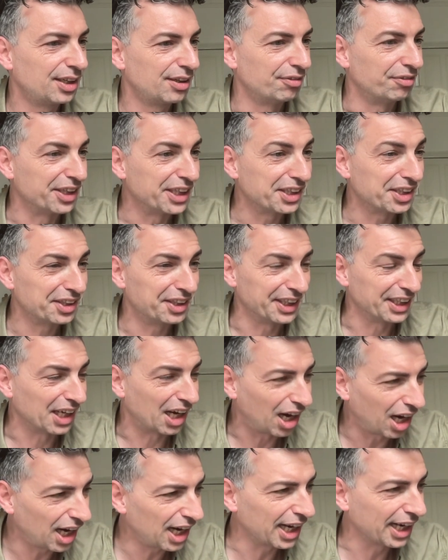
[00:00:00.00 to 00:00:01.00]
via the
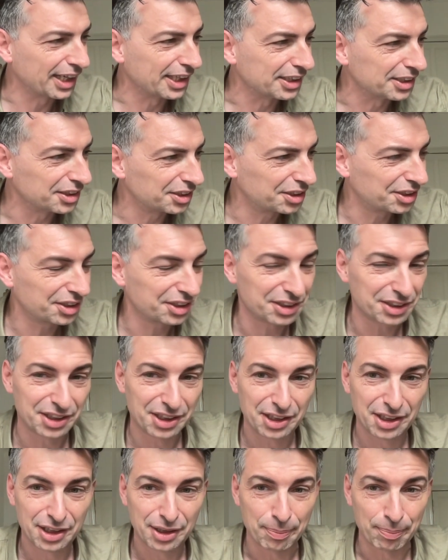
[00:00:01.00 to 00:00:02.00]
eyes,
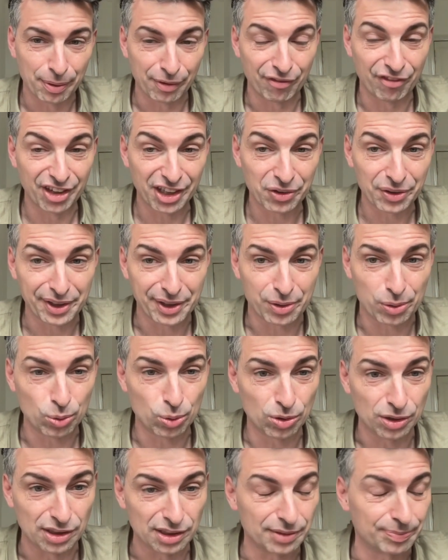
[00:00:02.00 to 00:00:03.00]
but very
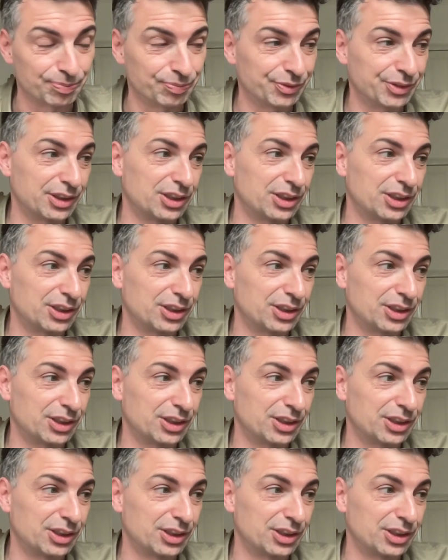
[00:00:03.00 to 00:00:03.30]
cool."